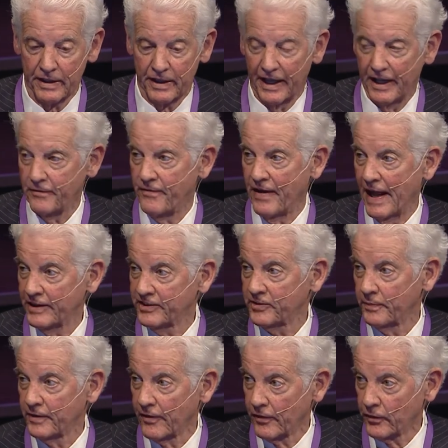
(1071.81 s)

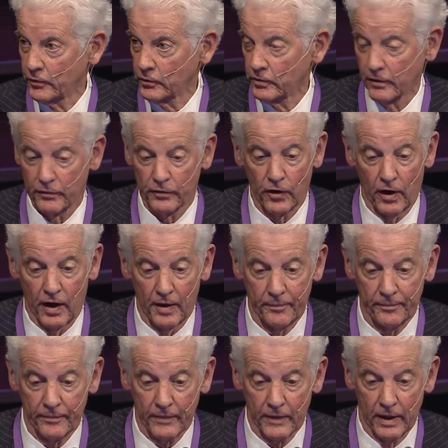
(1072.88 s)
advancement of the rule of law
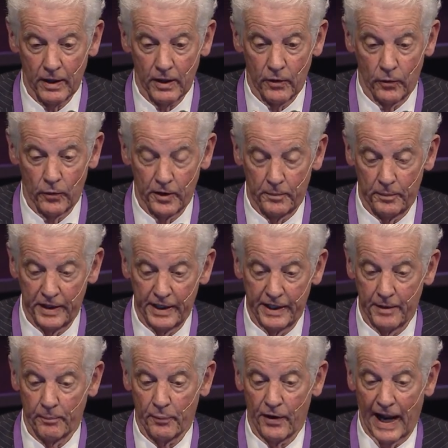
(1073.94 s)
would be
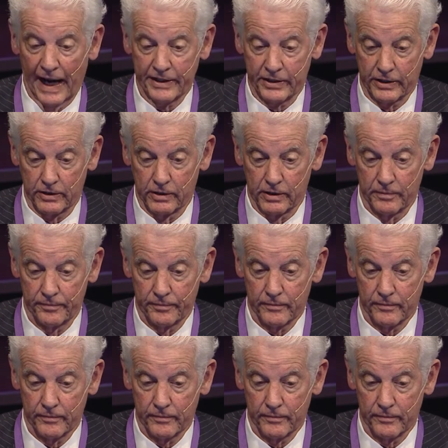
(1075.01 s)
impractical.